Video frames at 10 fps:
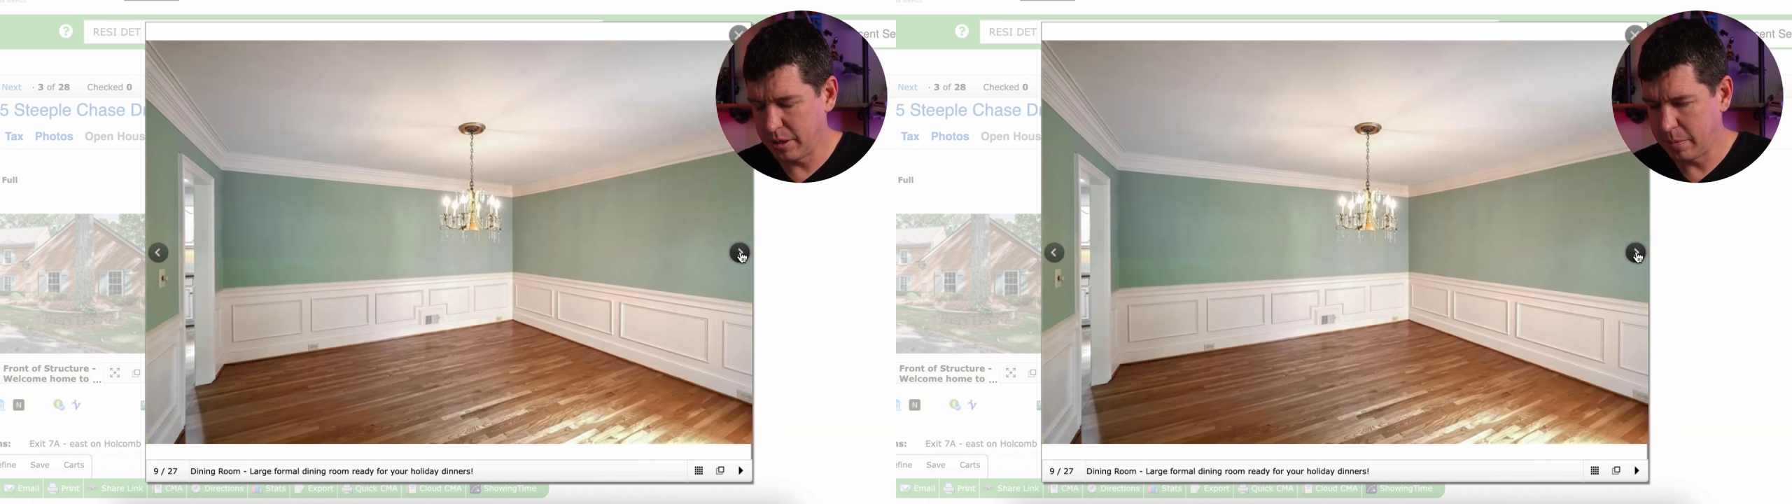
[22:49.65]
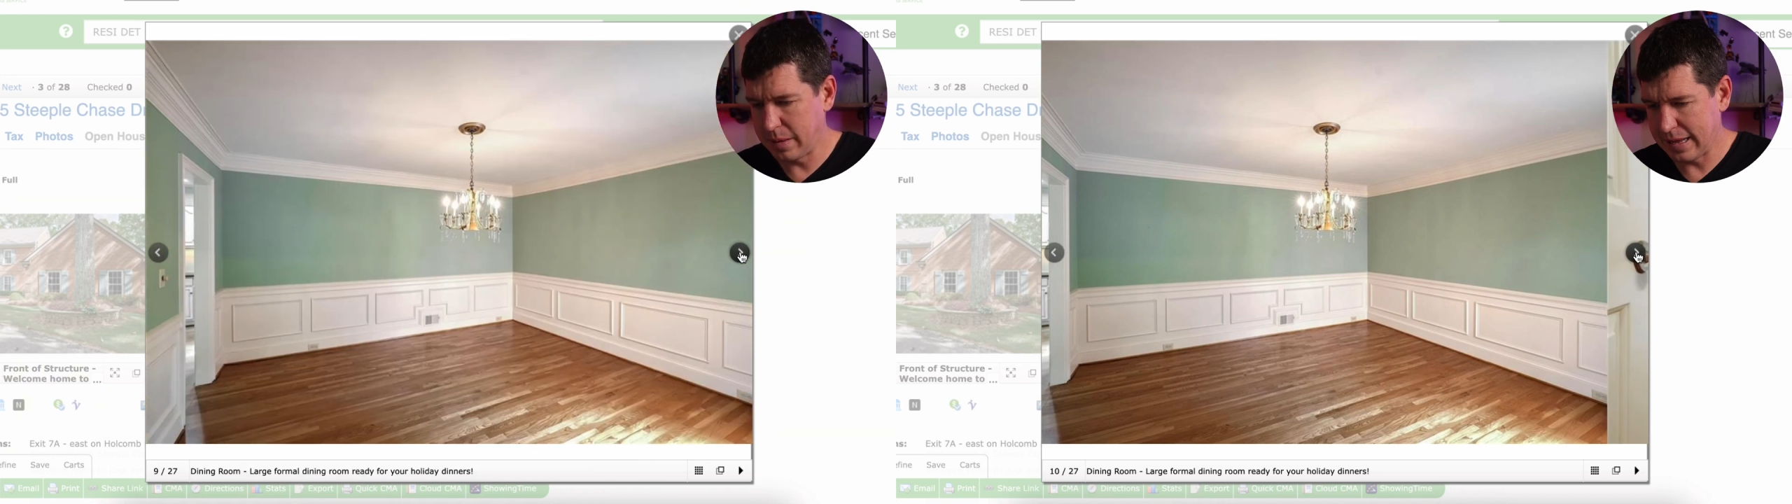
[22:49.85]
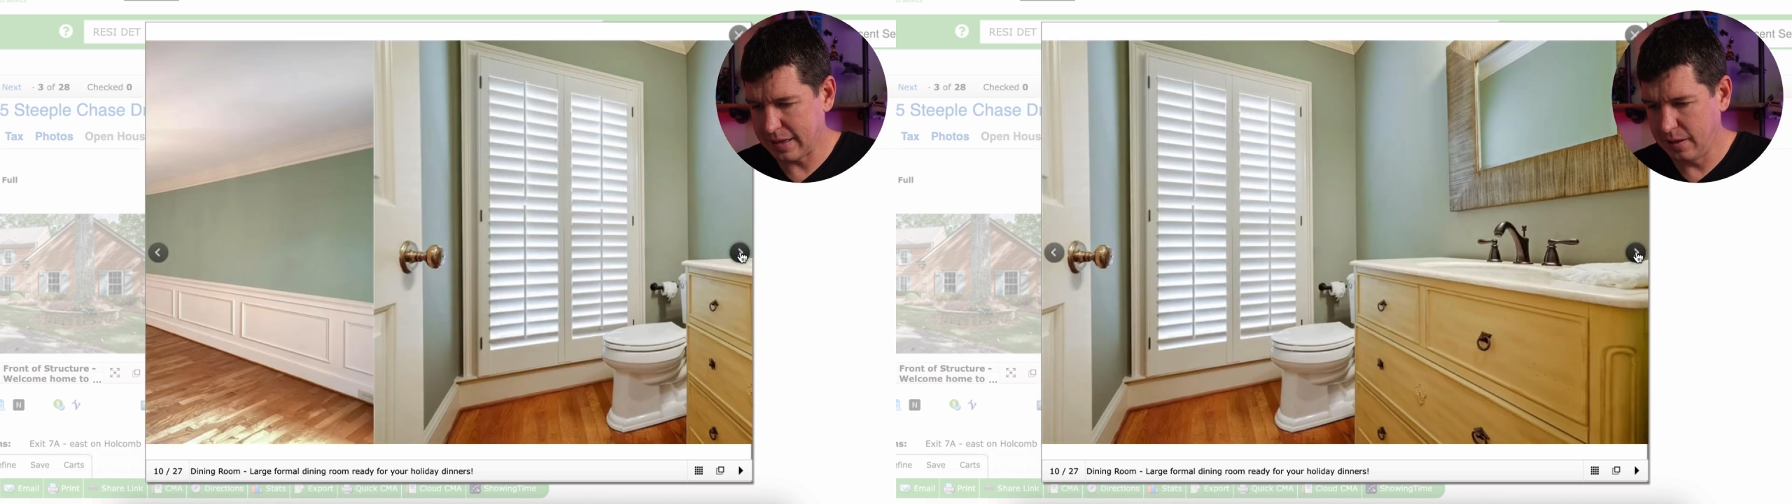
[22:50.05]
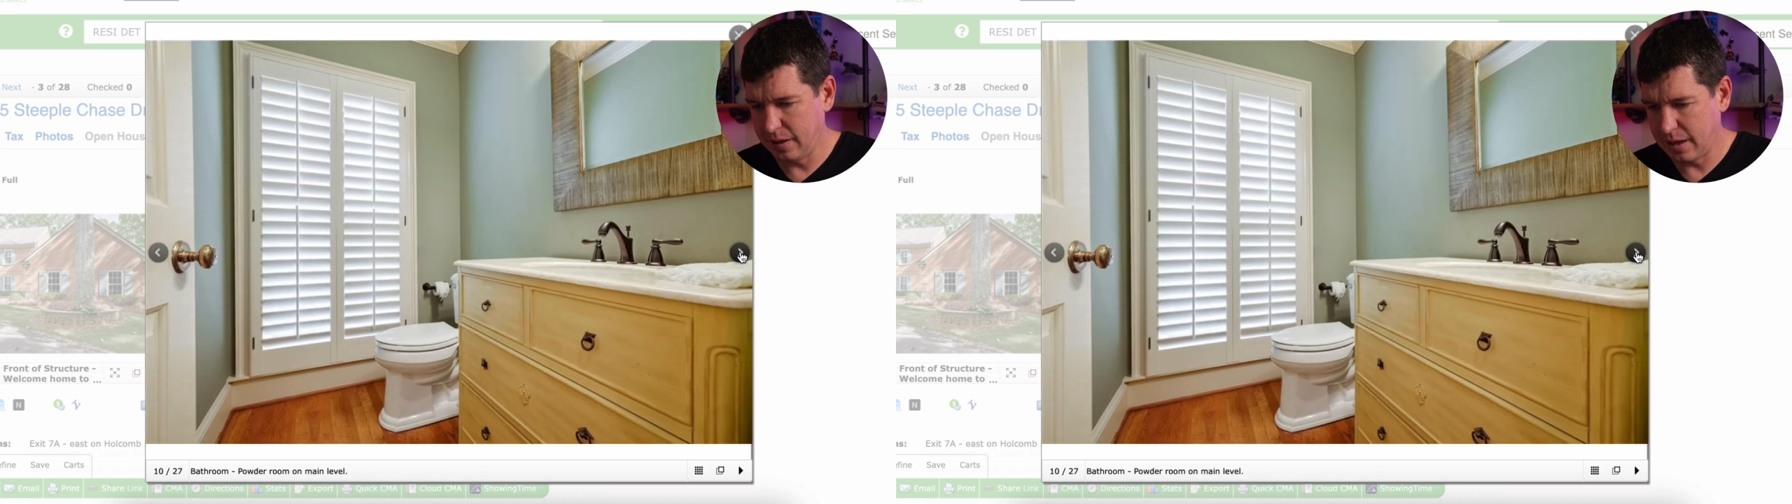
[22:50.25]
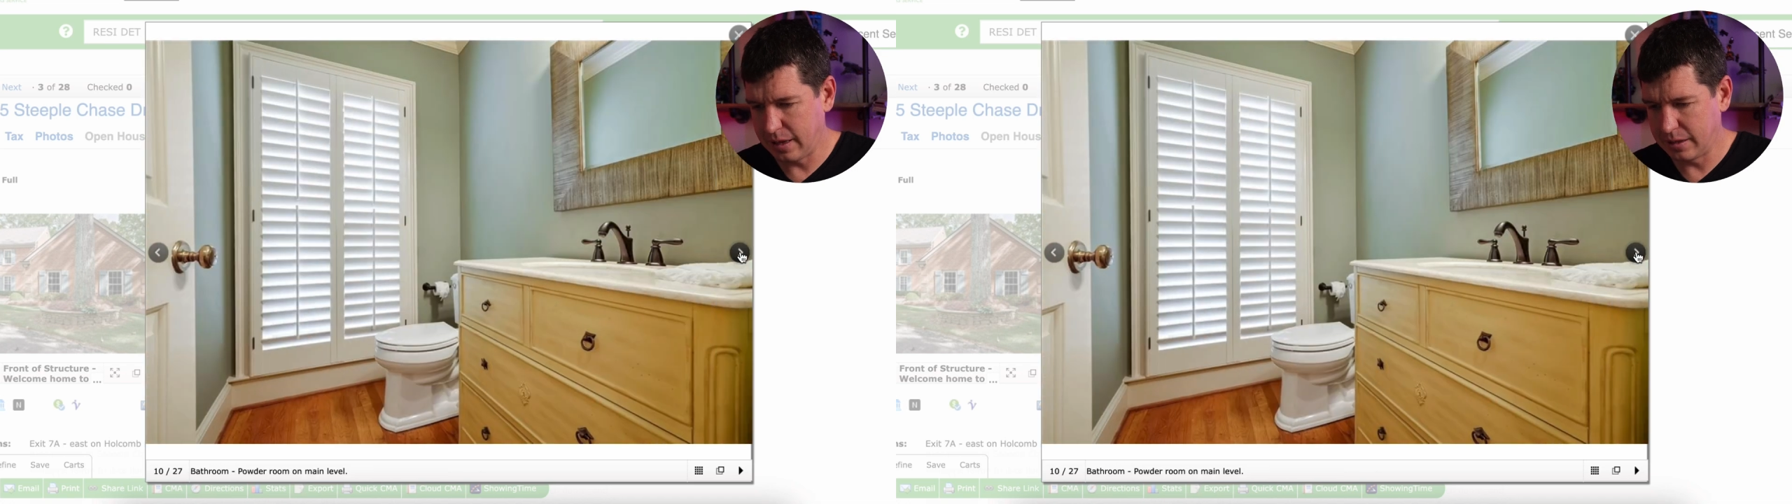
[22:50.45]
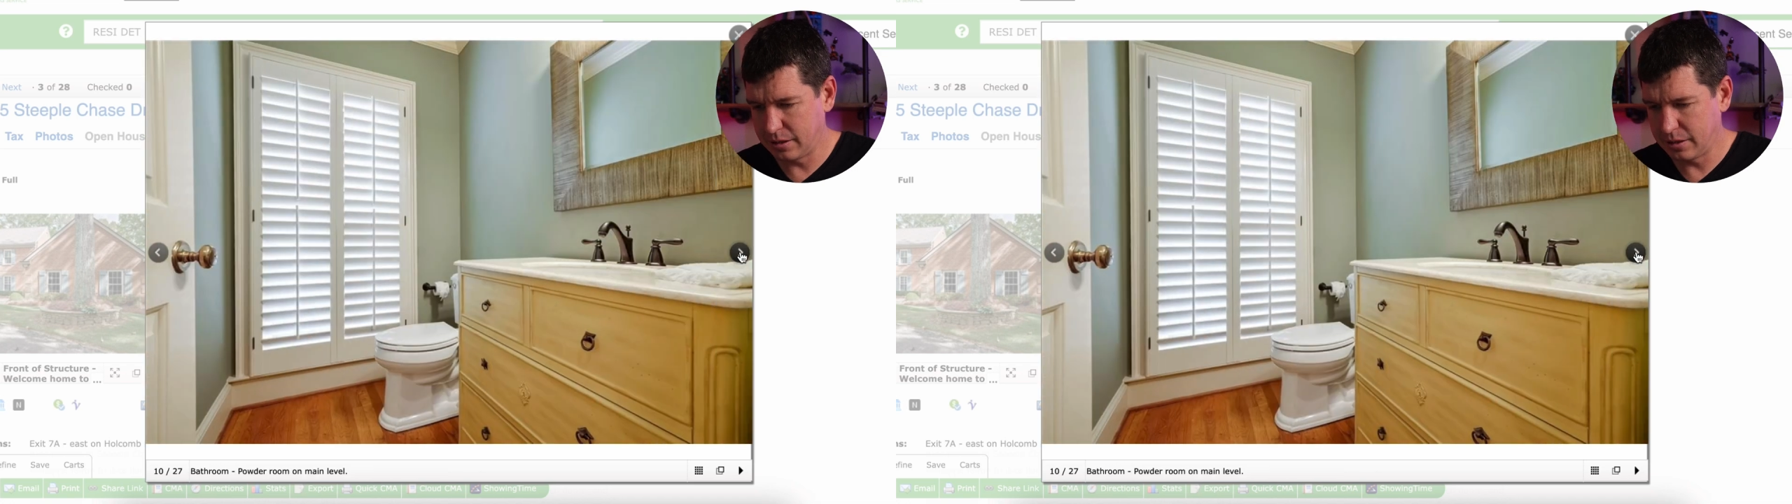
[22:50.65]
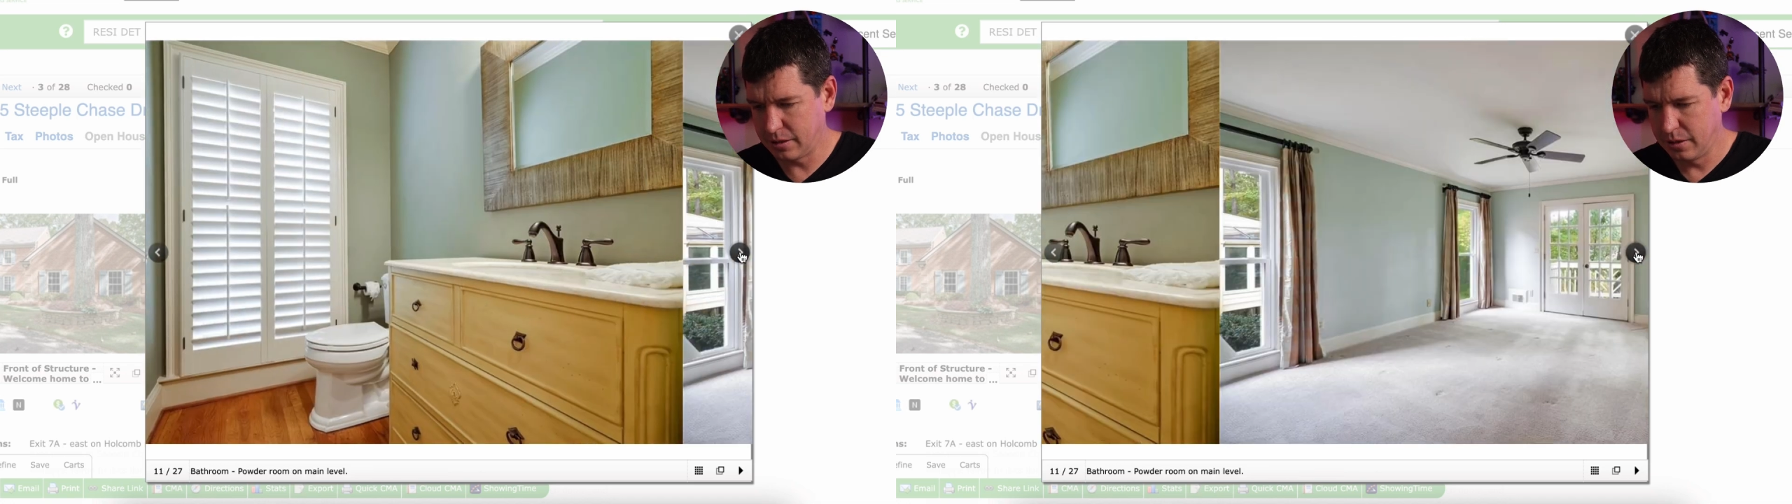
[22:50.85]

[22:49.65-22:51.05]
in the back a lot